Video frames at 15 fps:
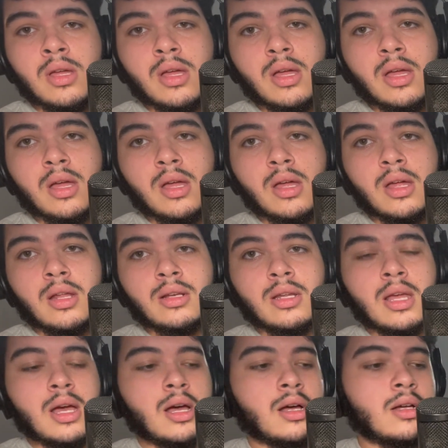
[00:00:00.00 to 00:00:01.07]
And
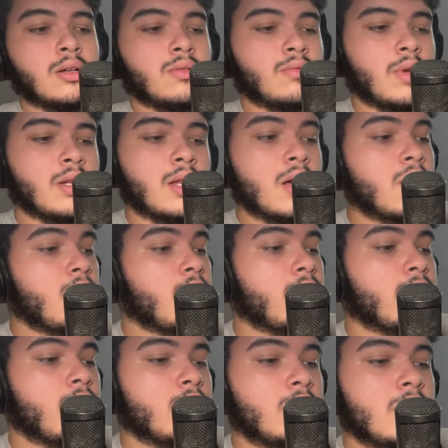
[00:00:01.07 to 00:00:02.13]
yeah, right now,
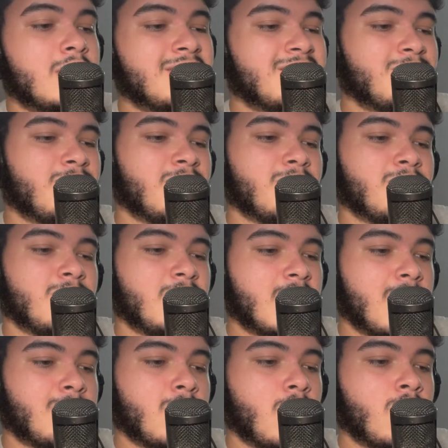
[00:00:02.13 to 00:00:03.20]
for this
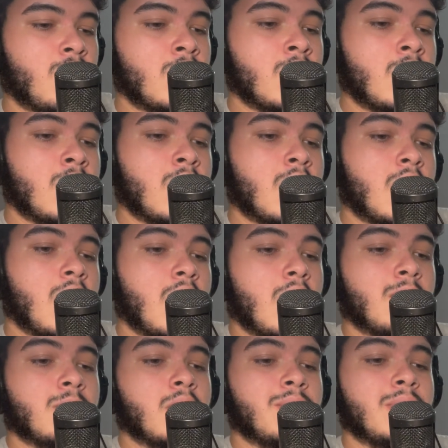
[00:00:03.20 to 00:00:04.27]
demo, I'm
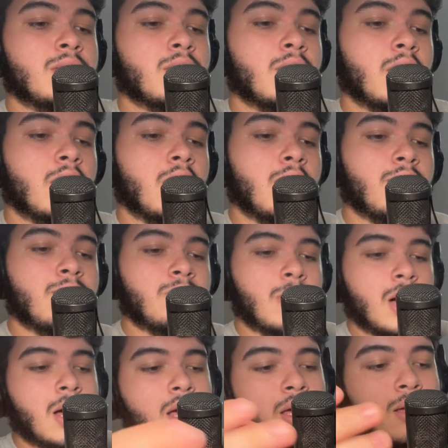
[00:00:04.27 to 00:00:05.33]
going to be turning off
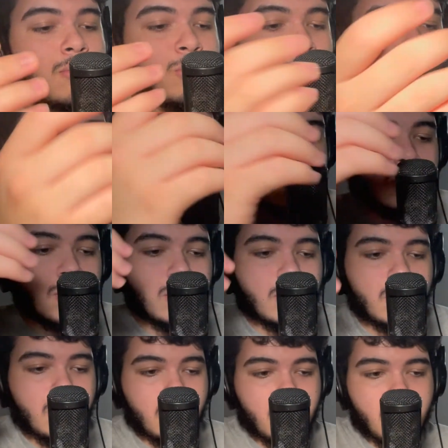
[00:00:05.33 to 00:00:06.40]
my
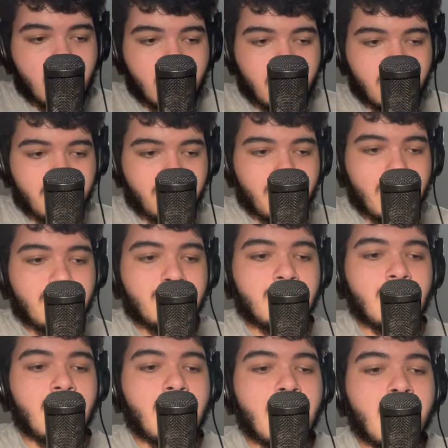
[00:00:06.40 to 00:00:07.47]
Behringer um, bass
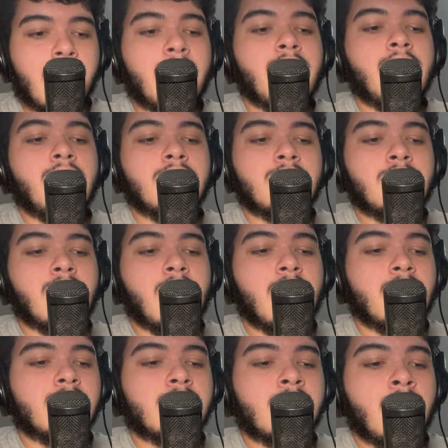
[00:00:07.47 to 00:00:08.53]
DI
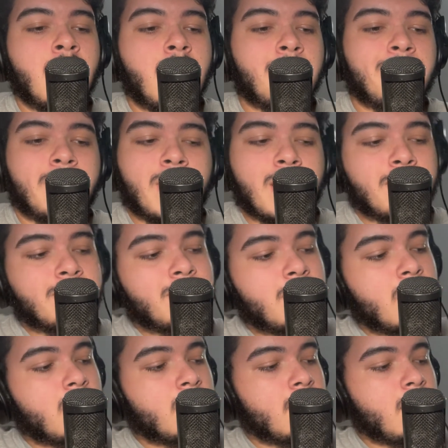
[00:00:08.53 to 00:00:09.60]
slash preamp.
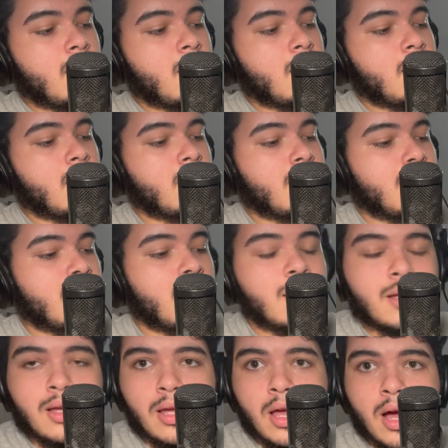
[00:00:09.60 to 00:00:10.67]
And
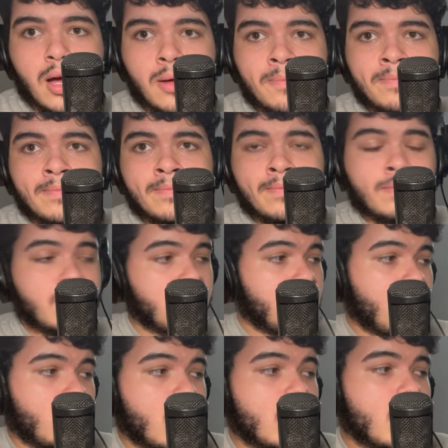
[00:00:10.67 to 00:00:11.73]
yeah,
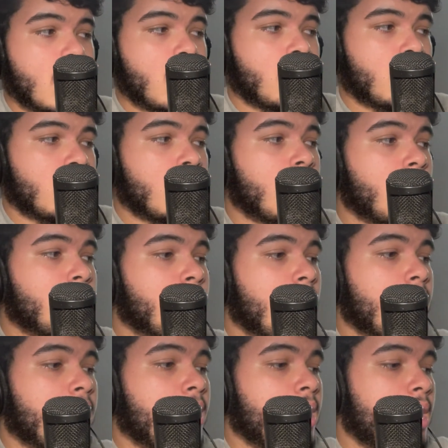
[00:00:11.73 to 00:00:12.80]
right now, on uh,
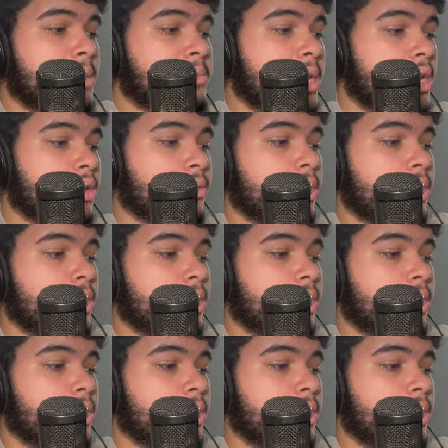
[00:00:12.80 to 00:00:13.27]
my iPad over